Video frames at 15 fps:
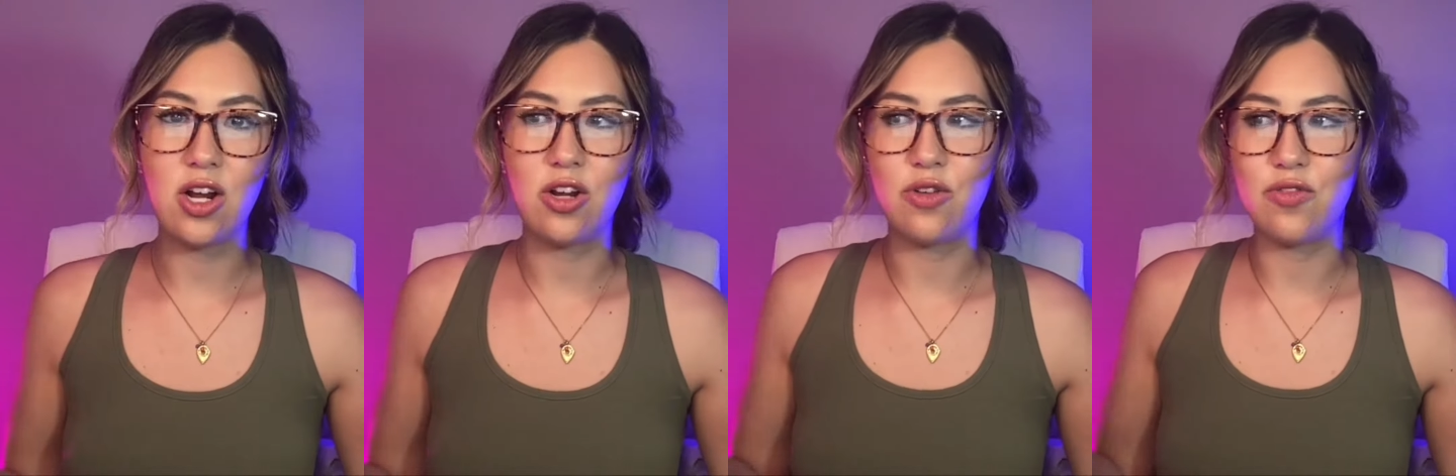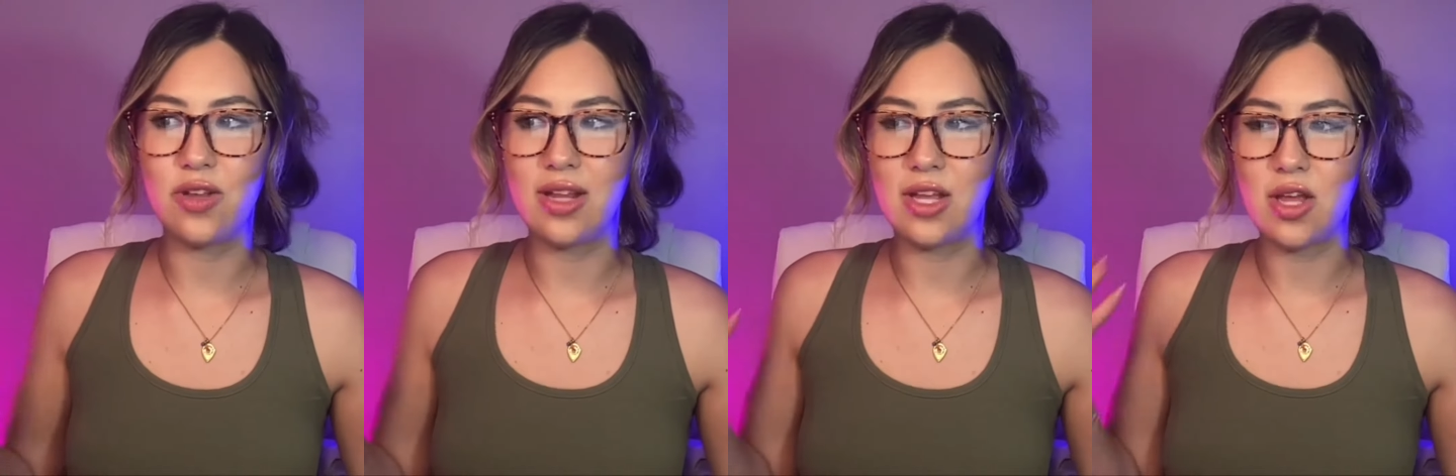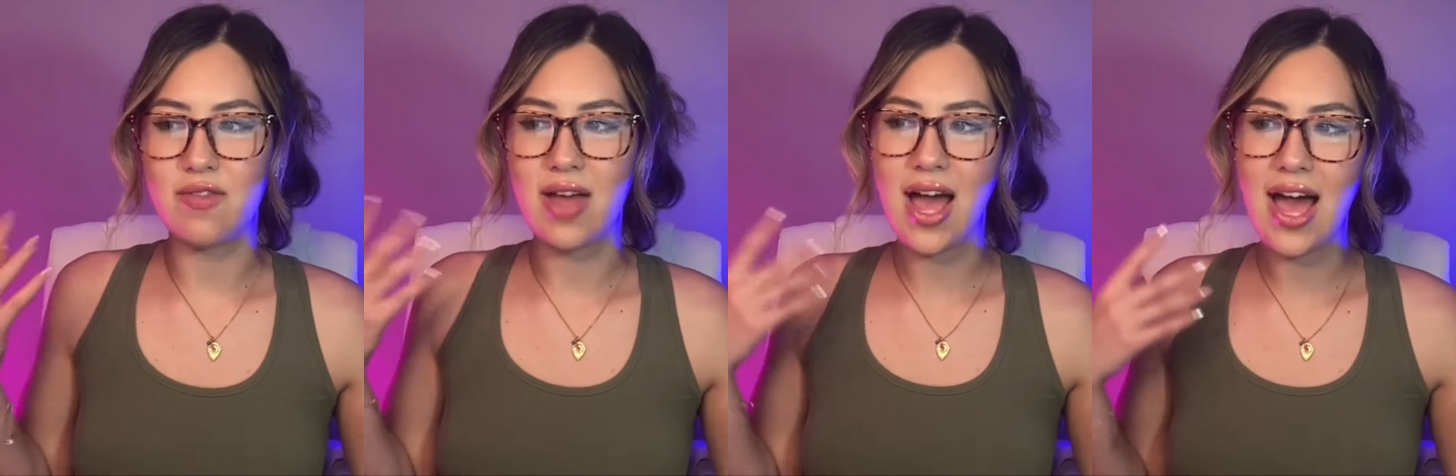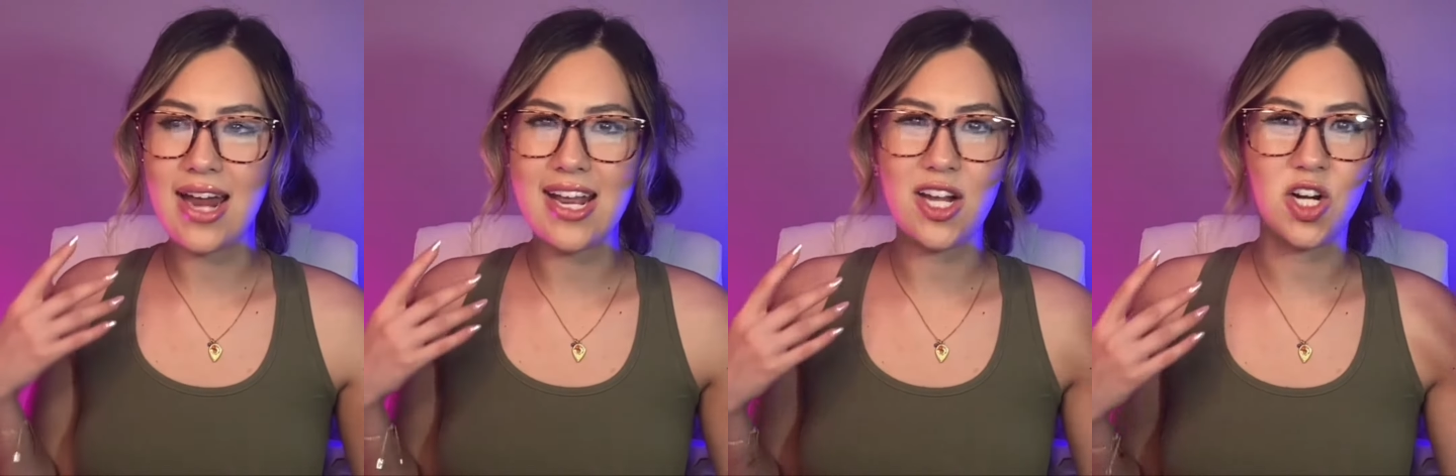or you feel like you have a
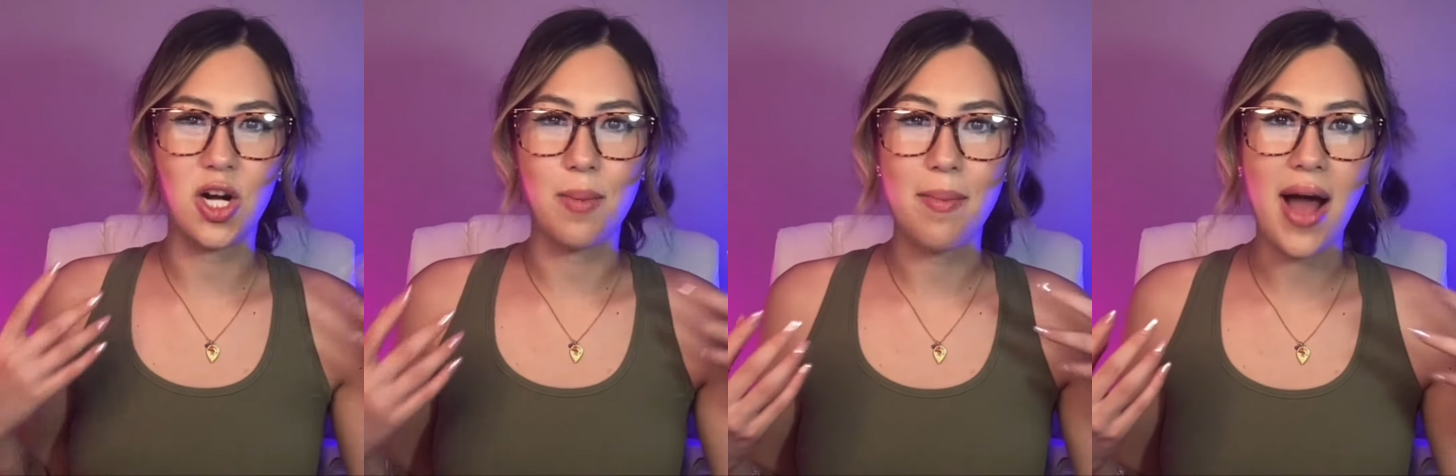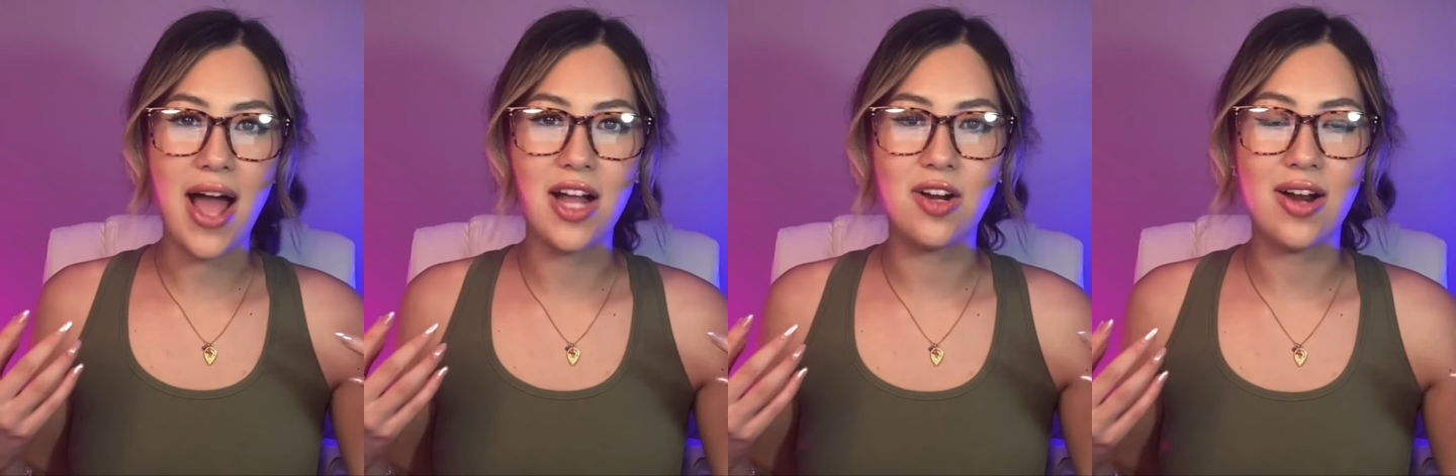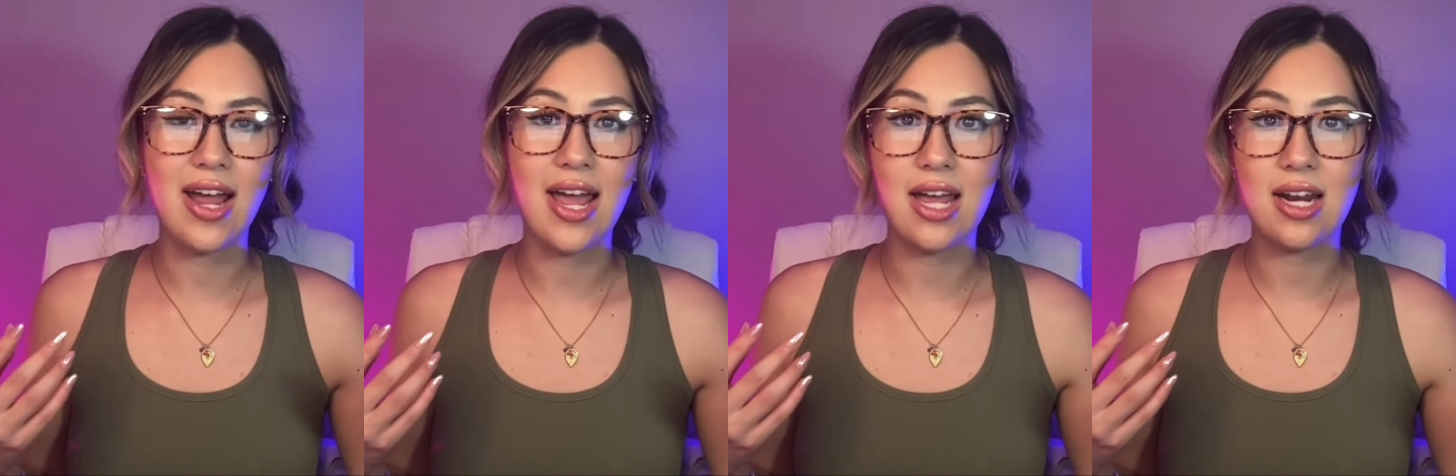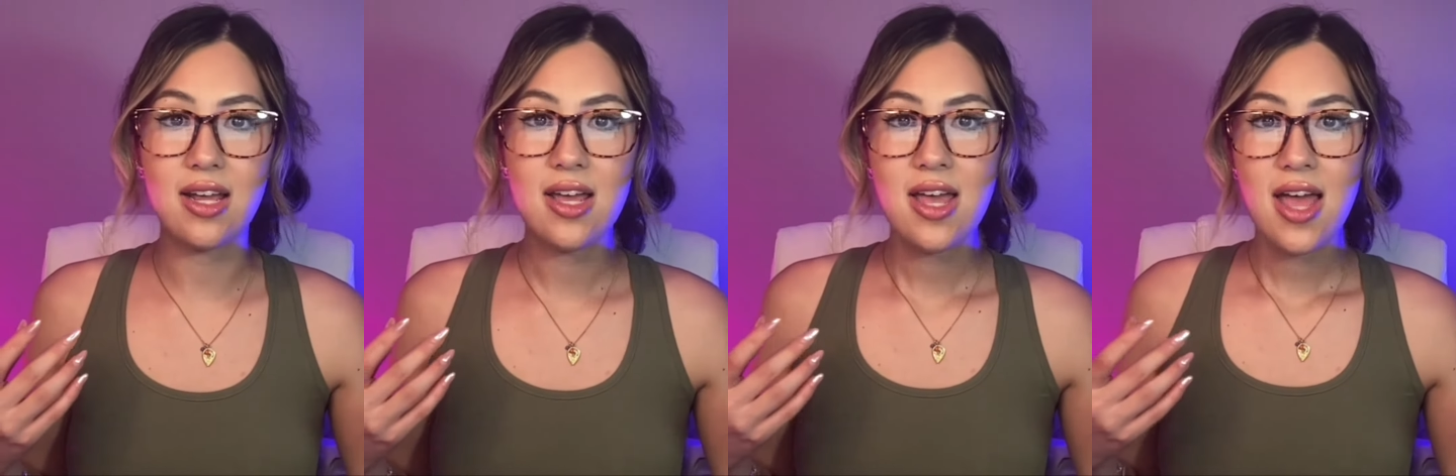headache or a migraine,